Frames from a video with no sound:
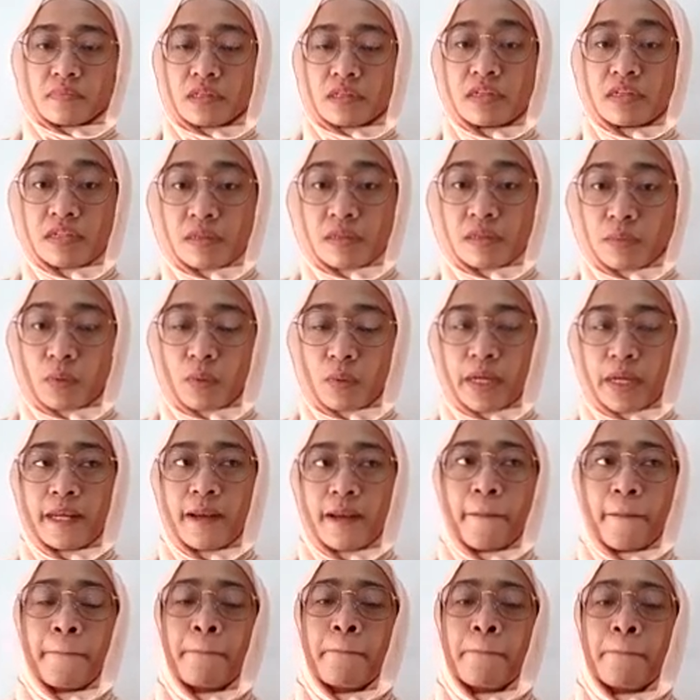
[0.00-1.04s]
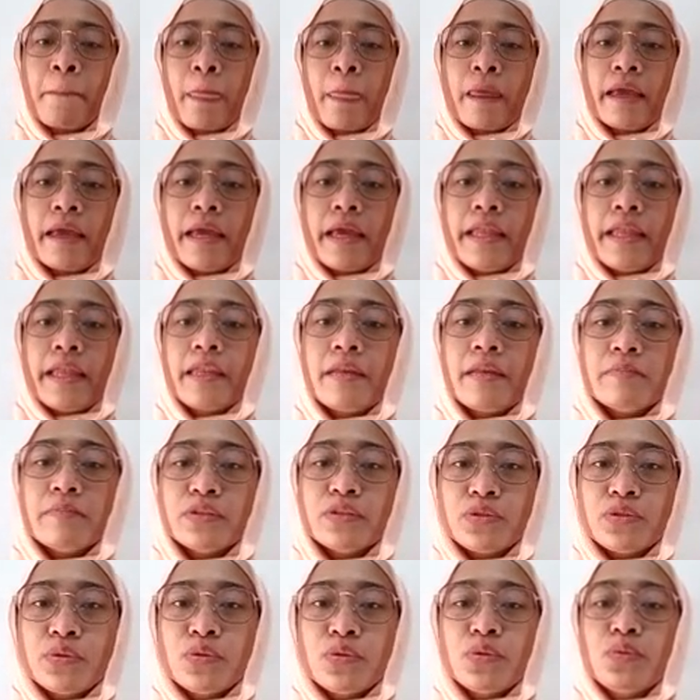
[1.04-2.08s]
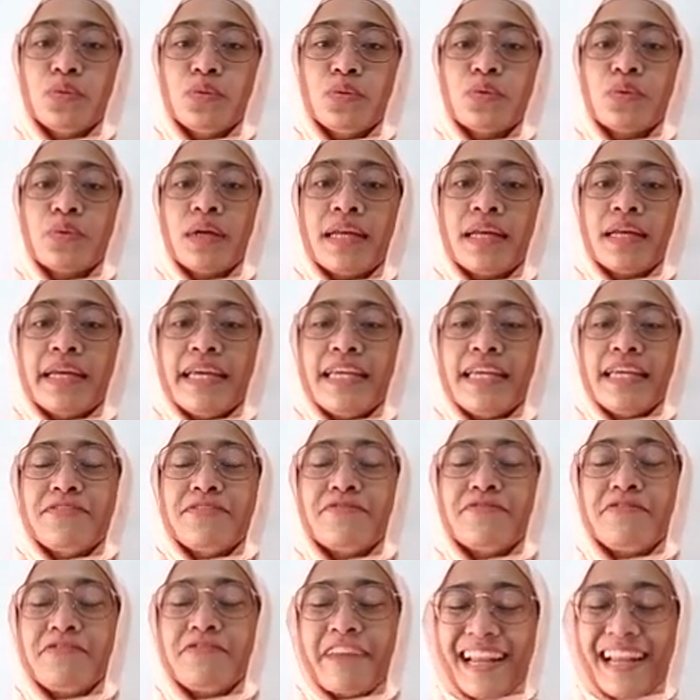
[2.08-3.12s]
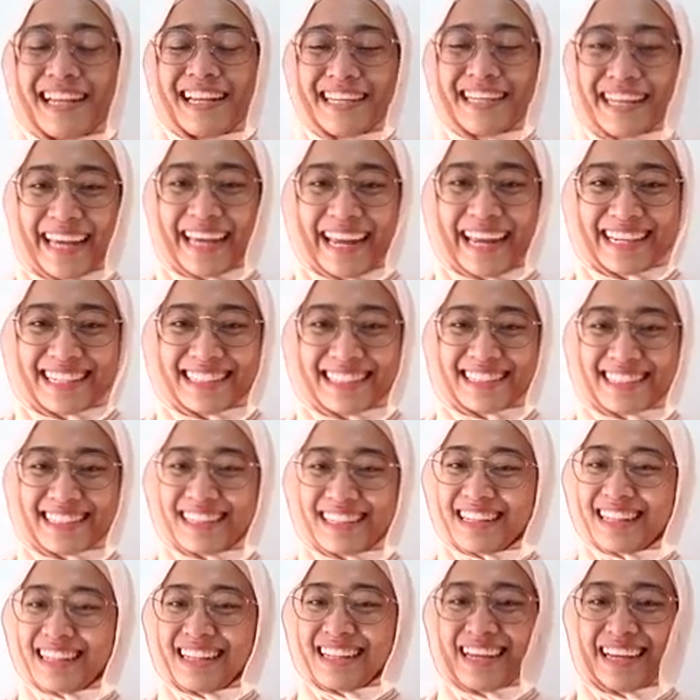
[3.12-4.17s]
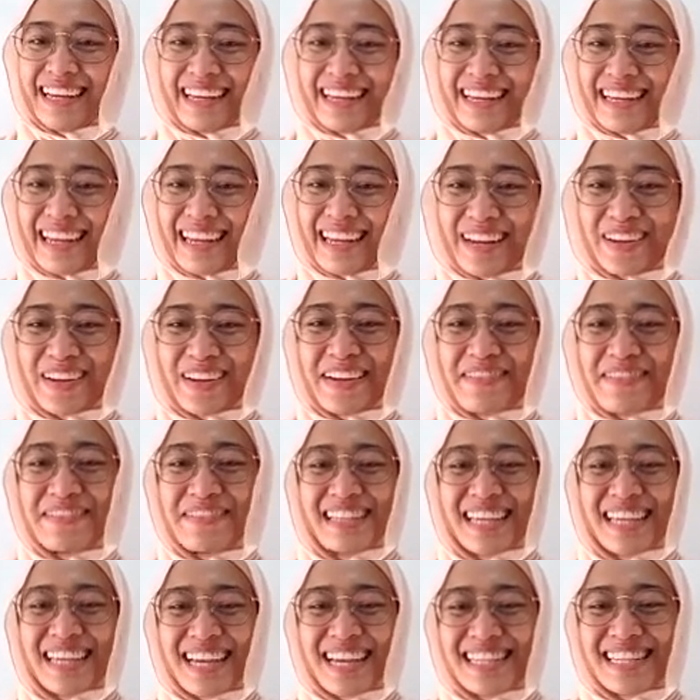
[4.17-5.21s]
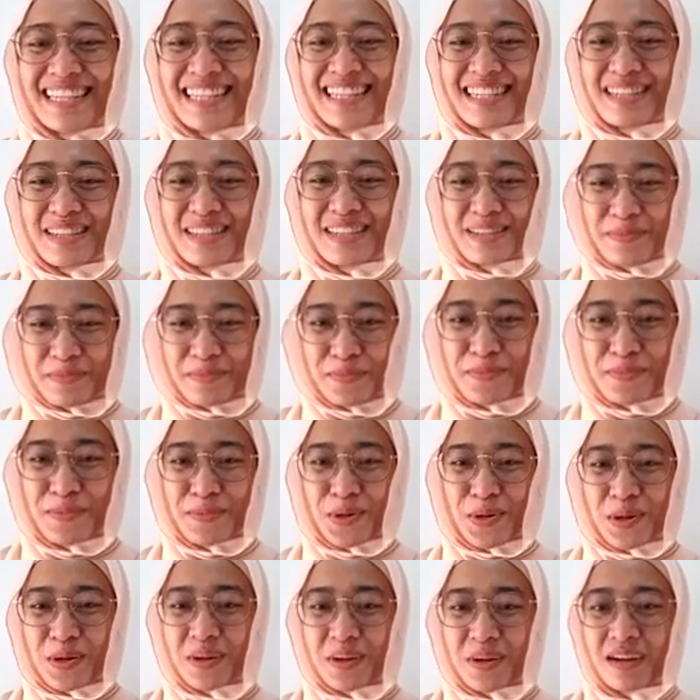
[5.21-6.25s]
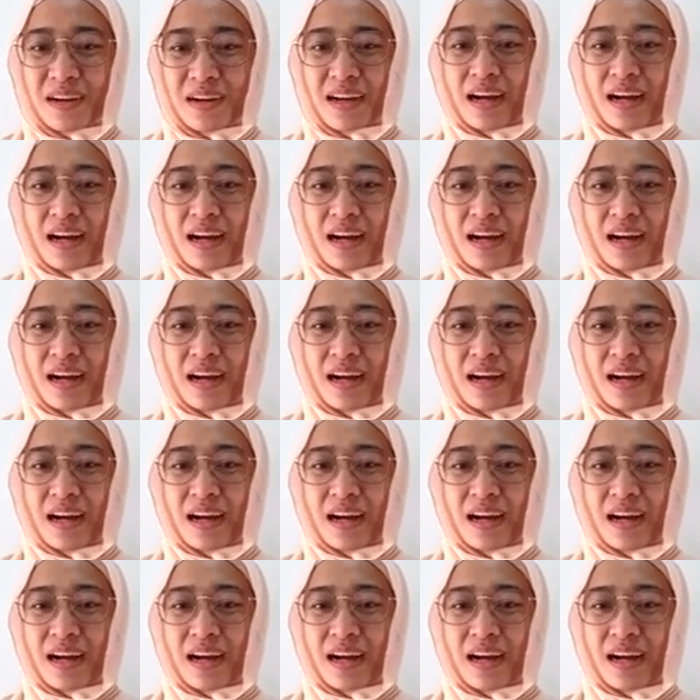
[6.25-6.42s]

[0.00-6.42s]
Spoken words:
That's number one. And number two is validate. I cannot emphasize this more.